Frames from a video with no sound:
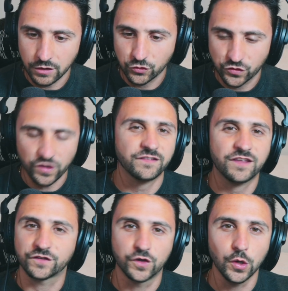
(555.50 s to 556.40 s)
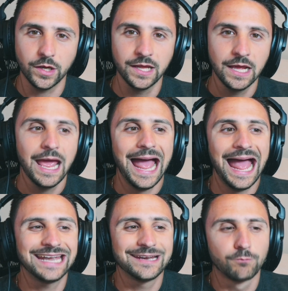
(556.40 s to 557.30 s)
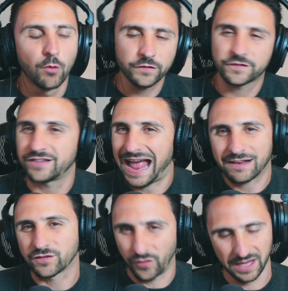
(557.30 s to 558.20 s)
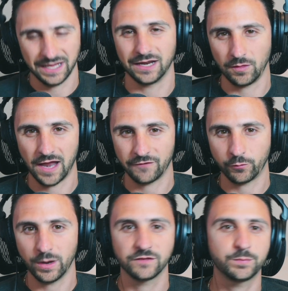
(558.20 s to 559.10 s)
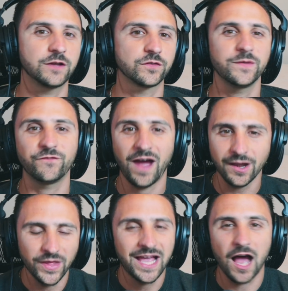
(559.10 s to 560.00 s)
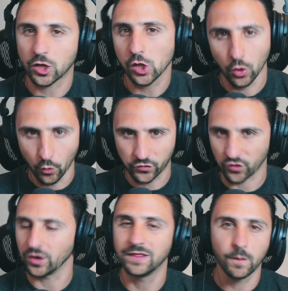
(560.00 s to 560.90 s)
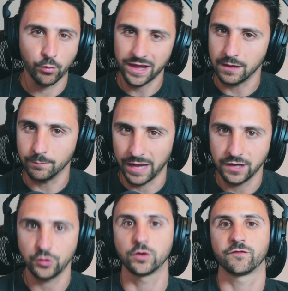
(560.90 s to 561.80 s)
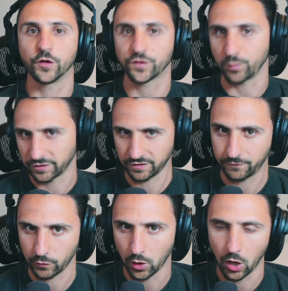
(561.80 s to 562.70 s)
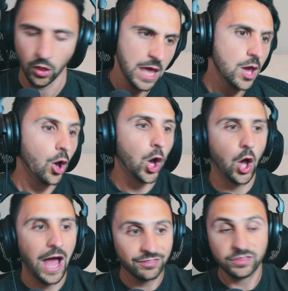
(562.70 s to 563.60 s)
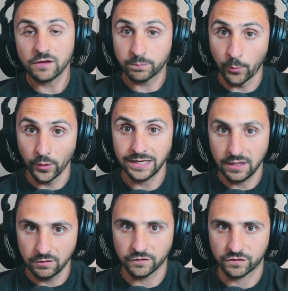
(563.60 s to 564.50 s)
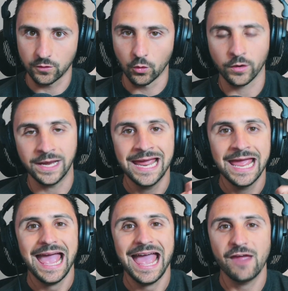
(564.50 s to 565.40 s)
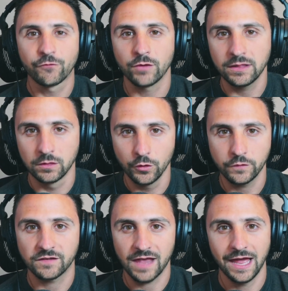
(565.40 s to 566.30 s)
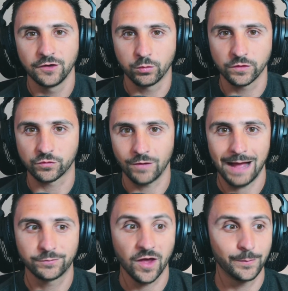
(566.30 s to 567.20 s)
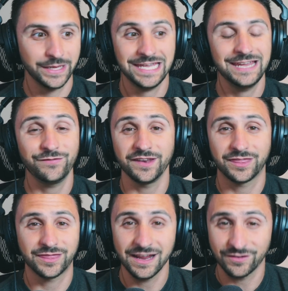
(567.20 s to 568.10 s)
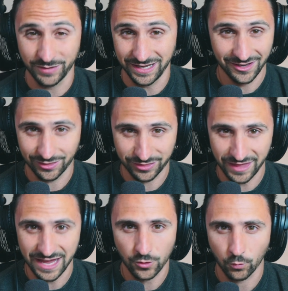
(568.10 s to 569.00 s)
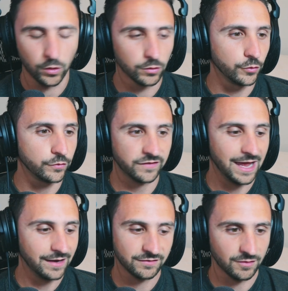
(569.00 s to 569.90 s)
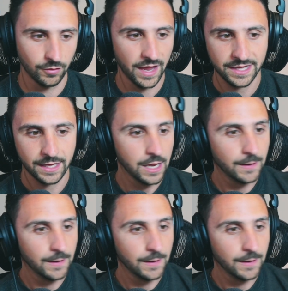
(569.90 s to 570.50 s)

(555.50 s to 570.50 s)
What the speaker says: just as good and more satisfying in a lot of ways because we finally got closure in the Breaking Bad universe once and for all. At this point in the story, every loose end was wrapped up, even things we didn't think were loose ends, like